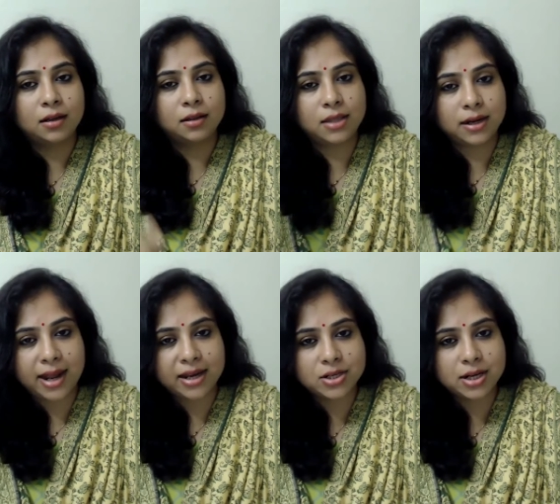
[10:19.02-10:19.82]
The
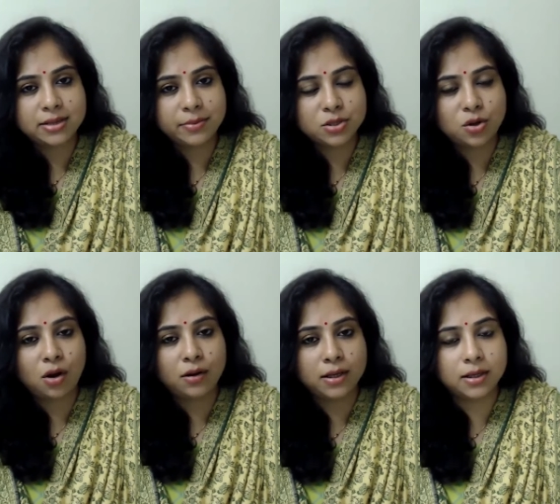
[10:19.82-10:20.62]
rationalism is
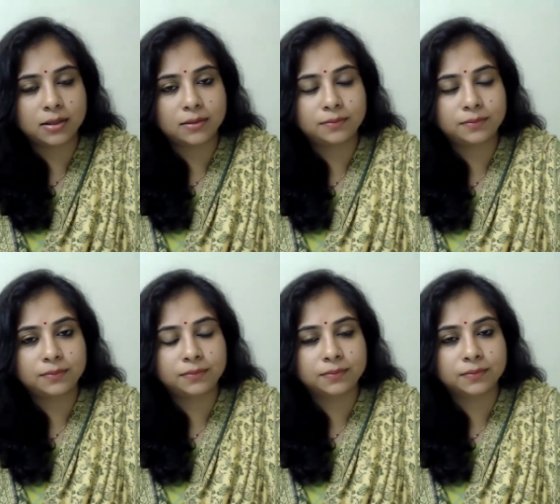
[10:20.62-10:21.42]
gone here.
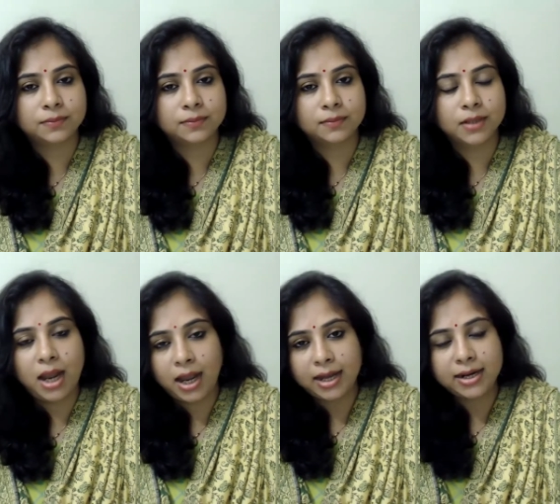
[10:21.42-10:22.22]

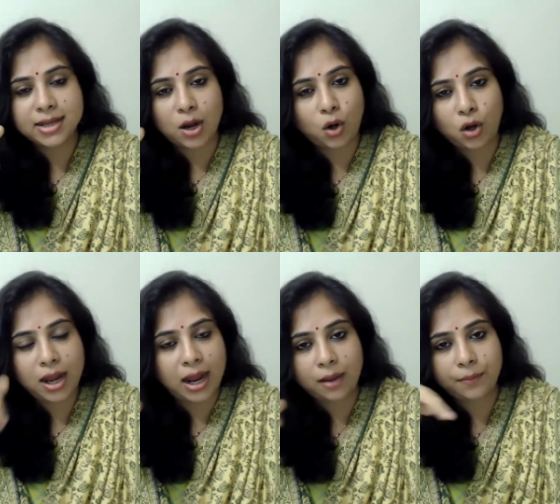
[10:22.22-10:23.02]
And it's all
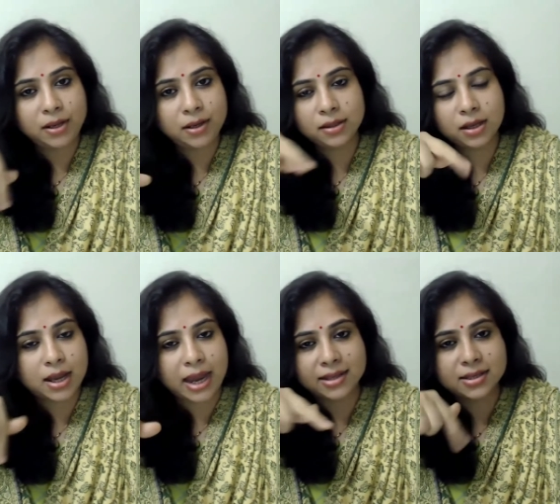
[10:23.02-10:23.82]
happening in the
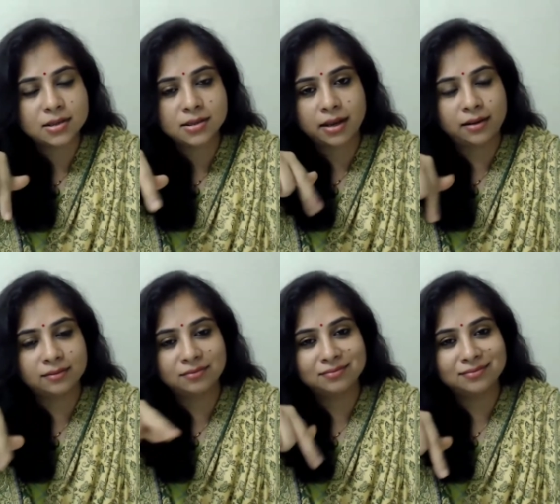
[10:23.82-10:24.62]
Cancer sign.
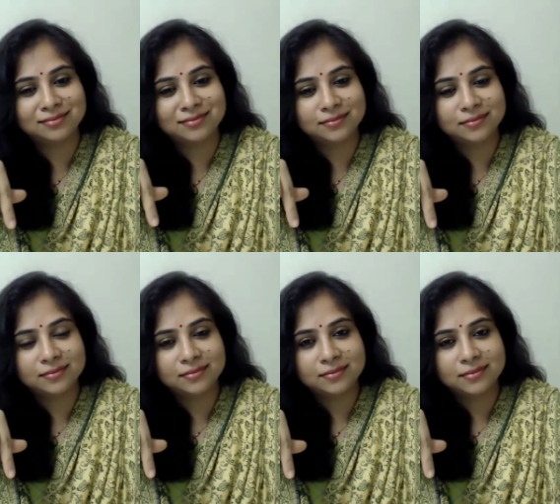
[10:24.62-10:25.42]

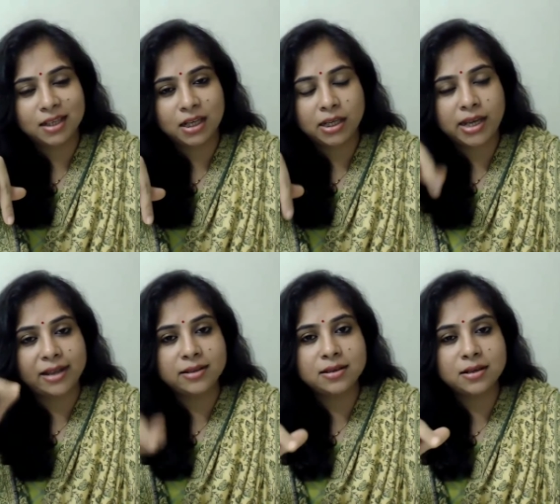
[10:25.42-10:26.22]

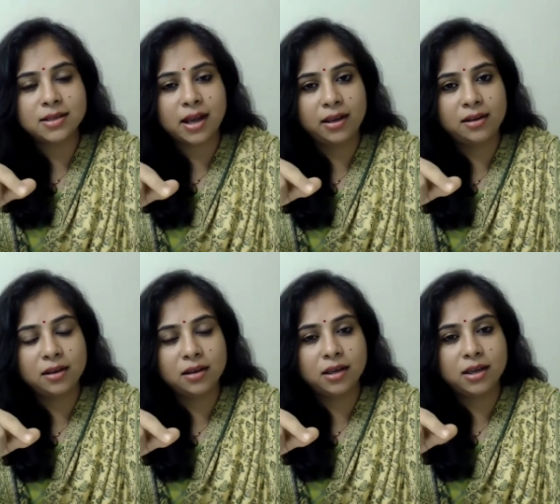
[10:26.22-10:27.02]
Cancer sign
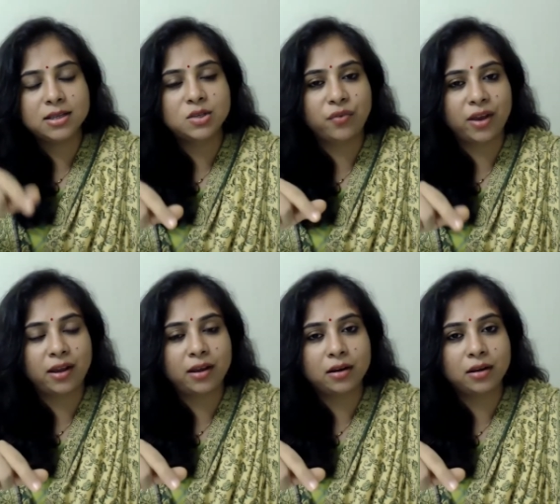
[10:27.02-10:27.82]
is
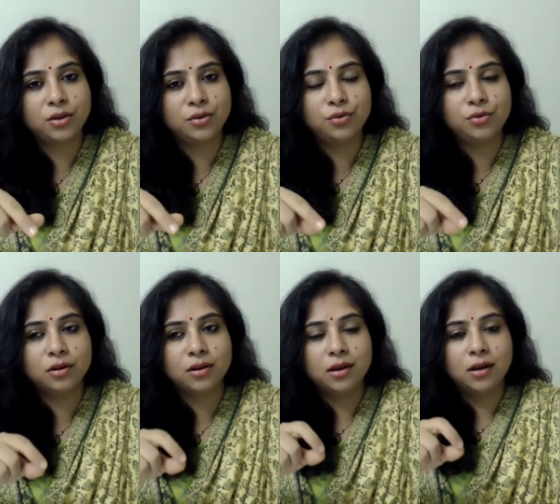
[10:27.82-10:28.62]
where you
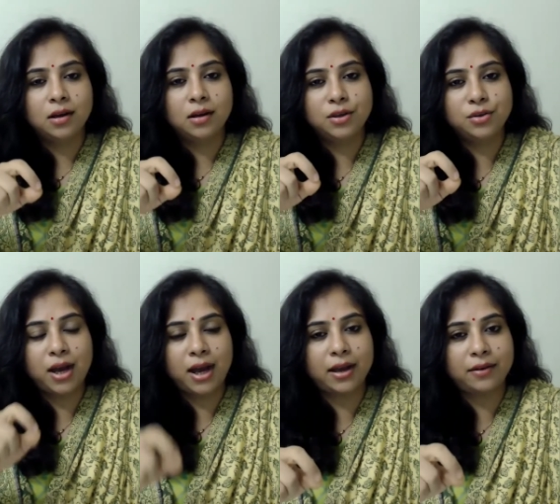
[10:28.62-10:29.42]

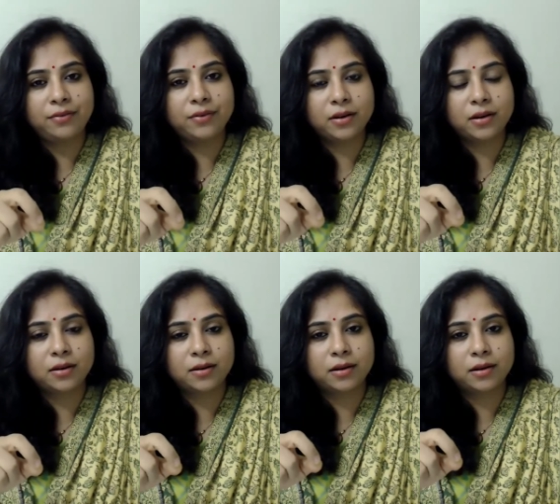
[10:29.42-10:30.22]
have
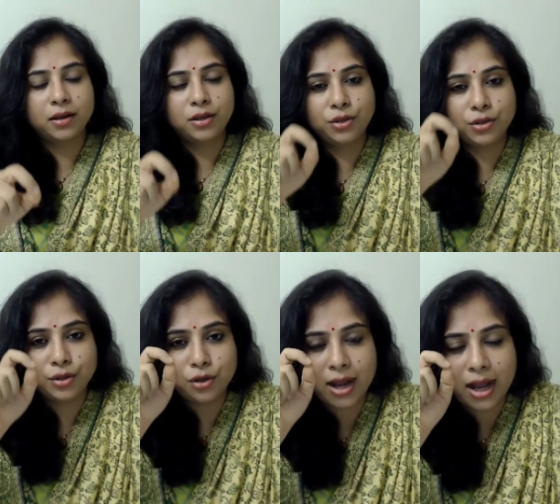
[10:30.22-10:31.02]

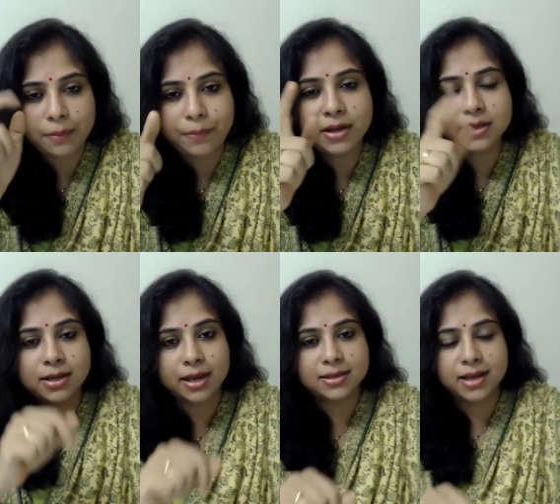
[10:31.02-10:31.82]
your happiness
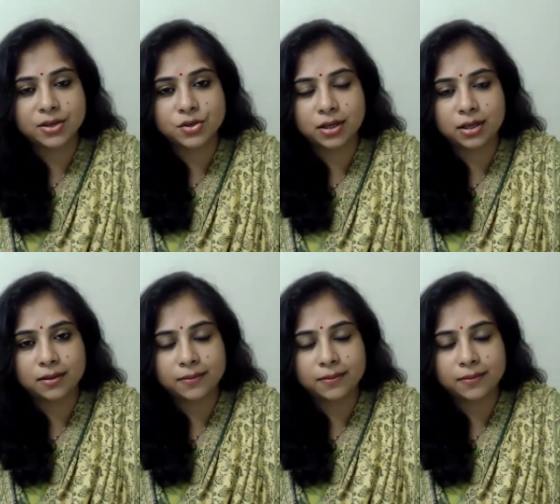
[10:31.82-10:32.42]
lies actually.